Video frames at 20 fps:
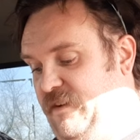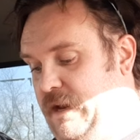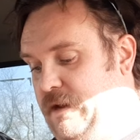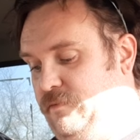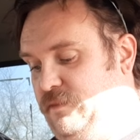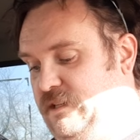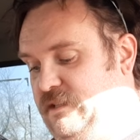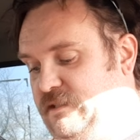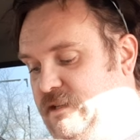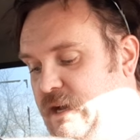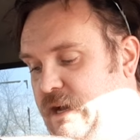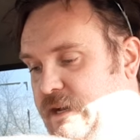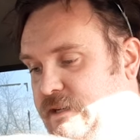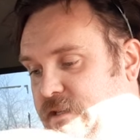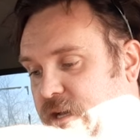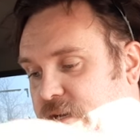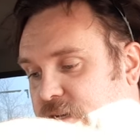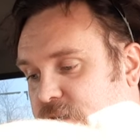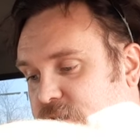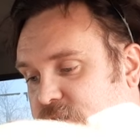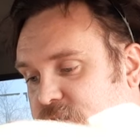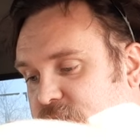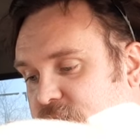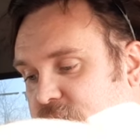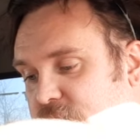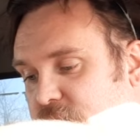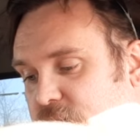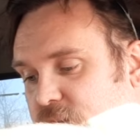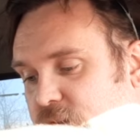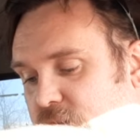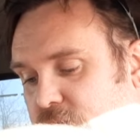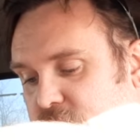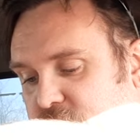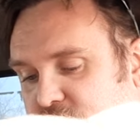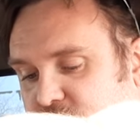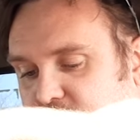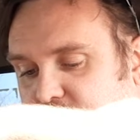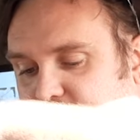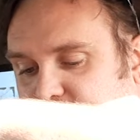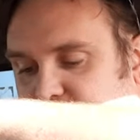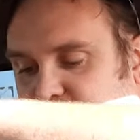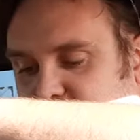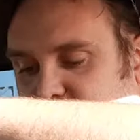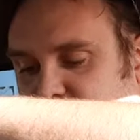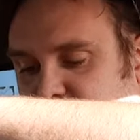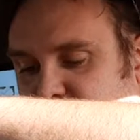Family size. I didn't see any other sizes.